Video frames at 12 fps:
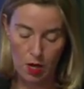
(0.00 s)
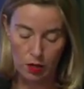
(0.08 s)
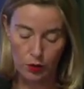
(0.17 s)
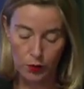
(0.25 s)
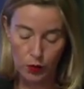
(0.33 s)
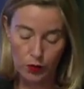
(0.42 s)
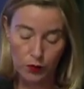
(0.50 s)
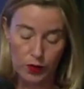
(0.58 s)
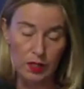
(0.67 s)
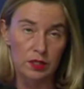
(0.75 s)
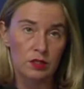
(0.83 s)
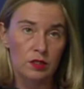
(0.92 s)
The fourth
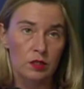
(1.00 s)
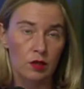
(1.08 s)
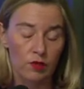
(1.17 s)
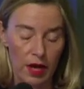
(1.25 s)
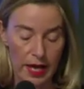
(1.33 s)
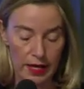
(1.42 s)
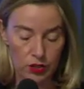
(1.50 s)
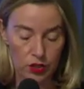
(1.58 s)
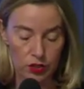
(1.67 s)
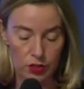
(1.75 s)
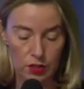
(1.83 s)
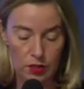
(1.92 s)
field of our
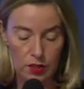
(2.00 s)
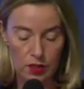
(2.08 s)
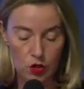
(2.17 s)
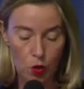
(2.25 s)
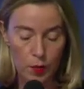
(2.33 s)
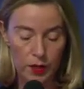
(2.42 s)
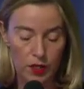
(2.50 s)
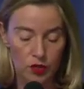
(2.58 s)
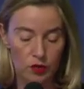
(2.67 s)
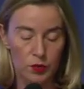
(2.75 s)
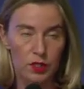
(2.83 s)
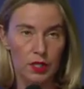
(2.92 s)
action is
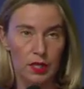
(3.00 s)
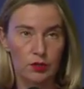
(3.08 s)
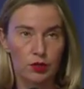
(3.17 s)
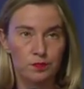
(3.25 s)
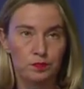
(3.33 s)
cooperation with NATO.